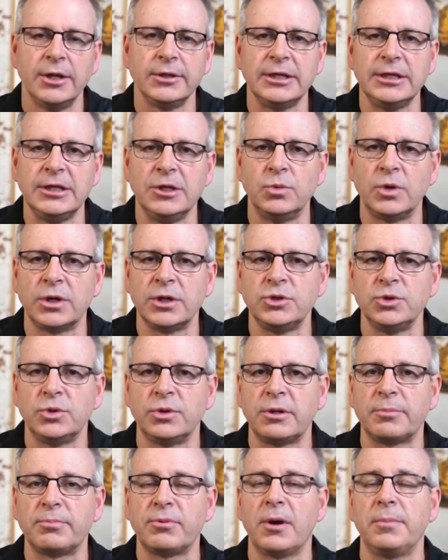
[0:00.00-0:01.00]
that you want to do on
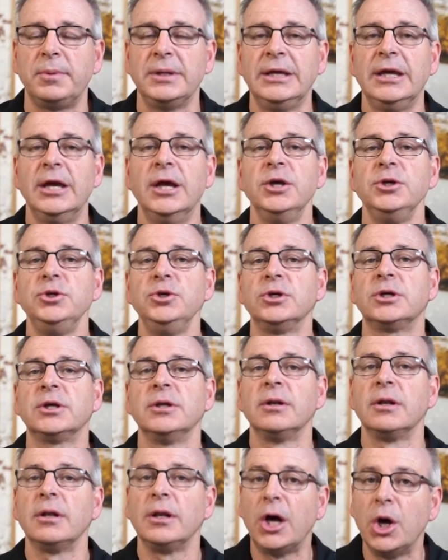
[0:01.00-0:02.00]
the property. You can
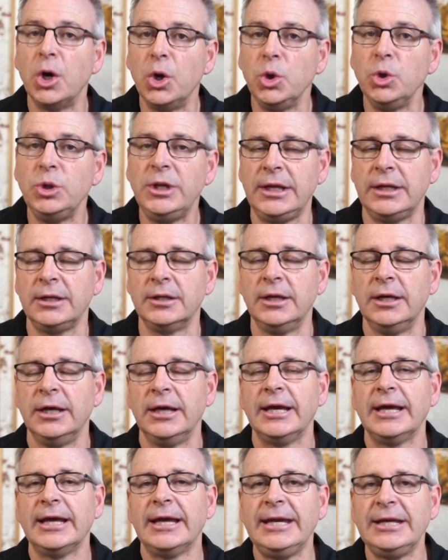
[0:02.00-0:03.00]
load in
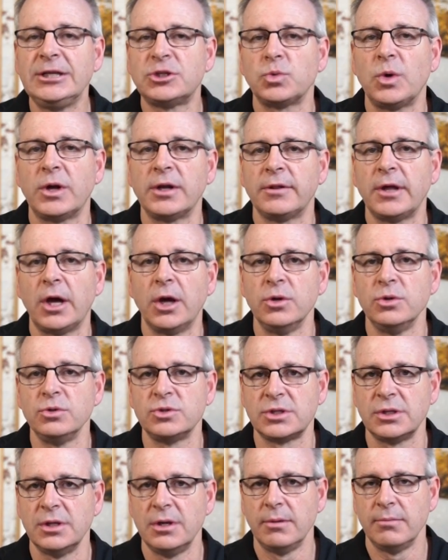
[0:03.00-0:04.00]
each one of
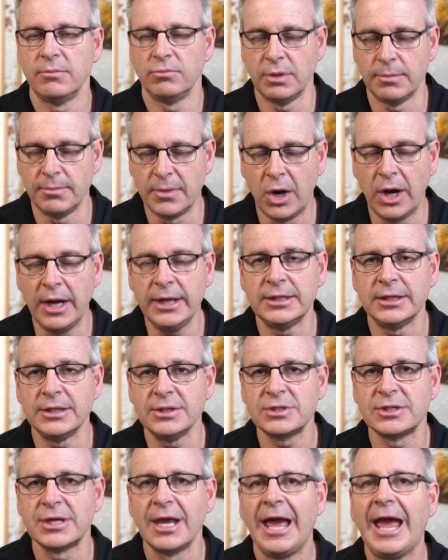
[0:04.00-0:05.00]
those
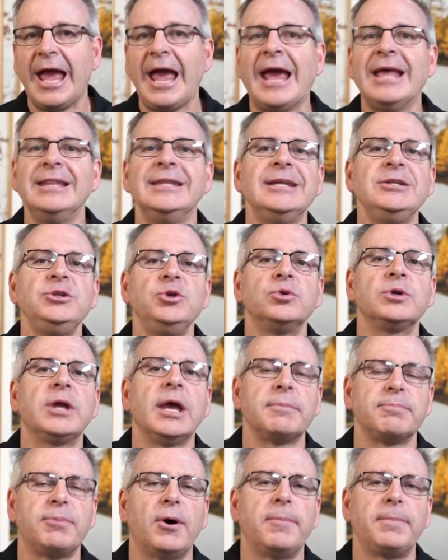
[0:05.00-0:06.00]
reminders and then you'll
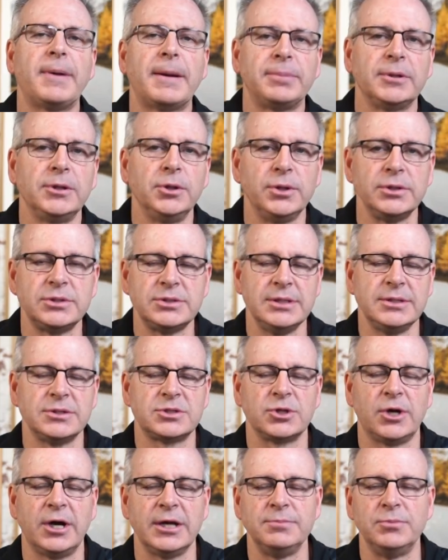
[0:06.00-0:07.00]
get pop-up alerts
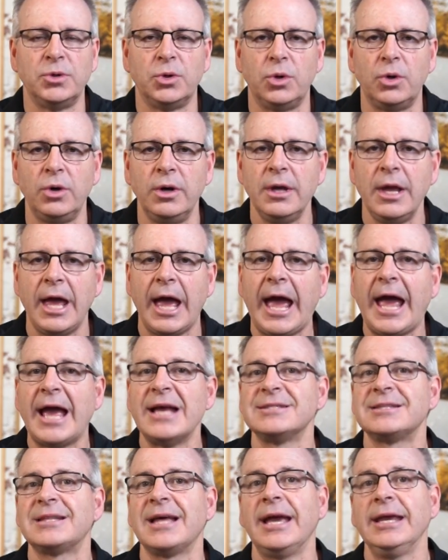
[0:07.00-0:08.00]
inside Moorr
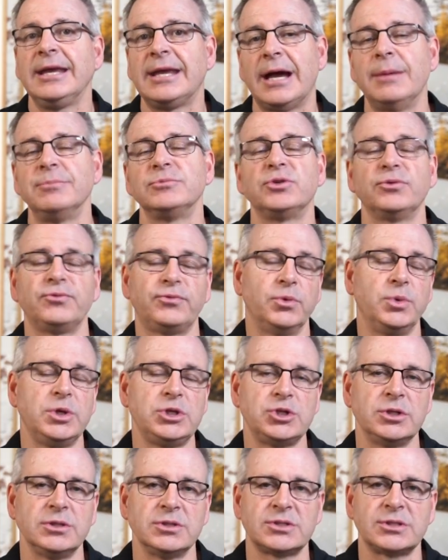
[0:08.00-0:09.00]
as they come to
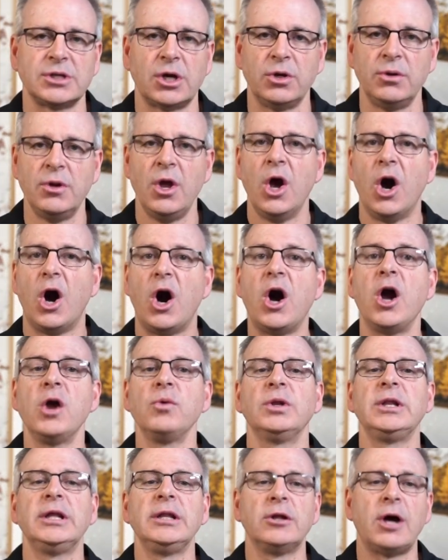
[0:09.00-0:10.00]
fruition. So I
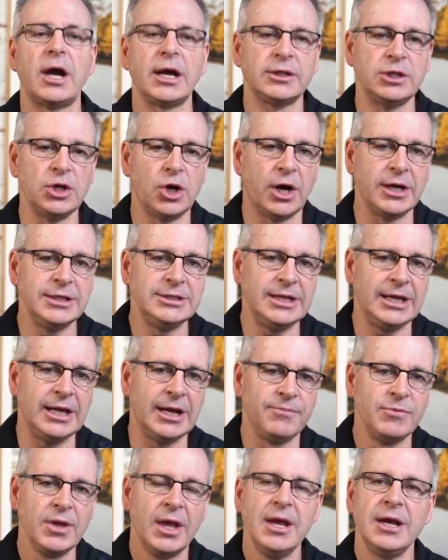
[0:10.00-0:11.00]
really like the
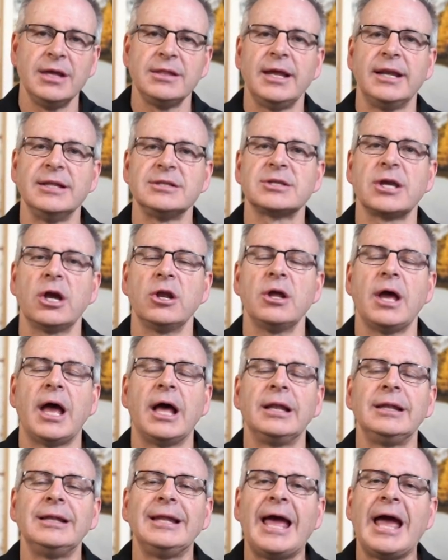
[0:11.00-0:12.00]
idea that it's going to
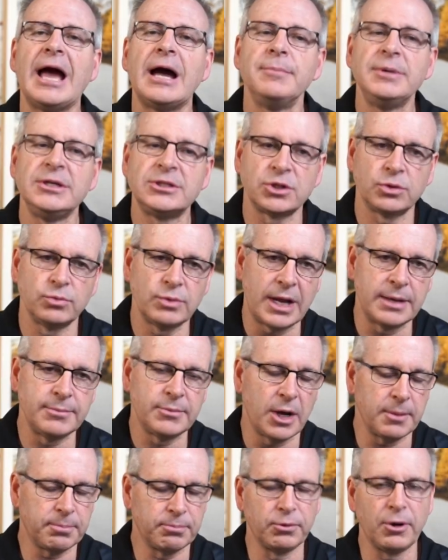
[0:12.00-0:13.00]
allow me to run
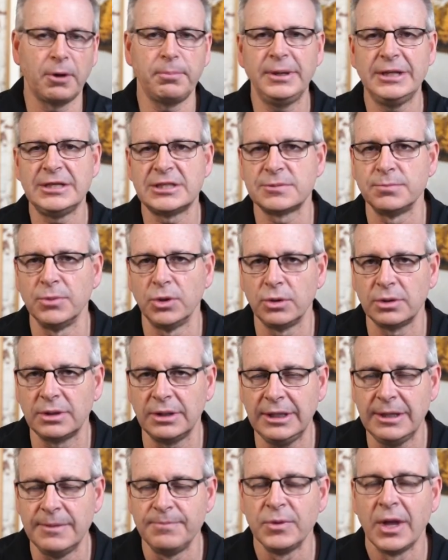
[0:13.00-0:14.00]
my property
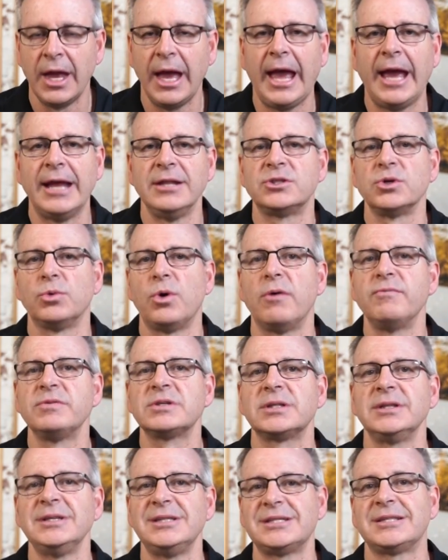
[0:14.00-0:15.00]
smoothly and to
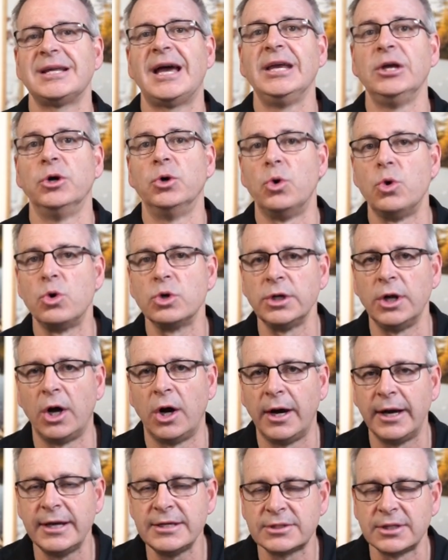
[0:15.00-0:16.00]
obviously stay
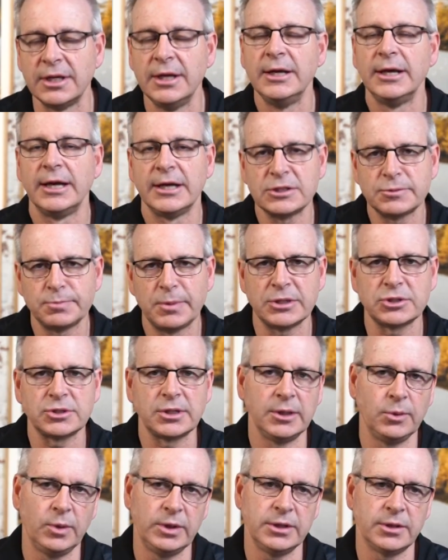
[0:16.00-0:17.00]
organised,
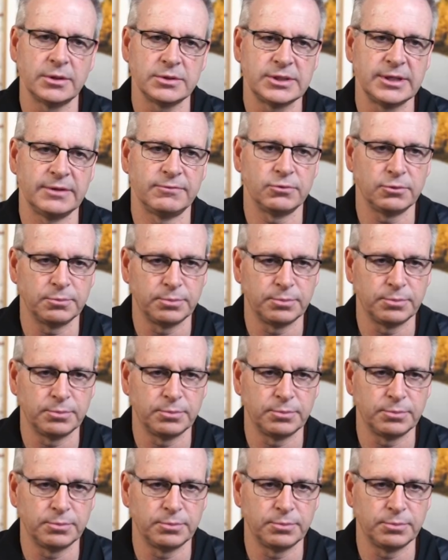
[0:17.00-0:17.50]
especially when you've got several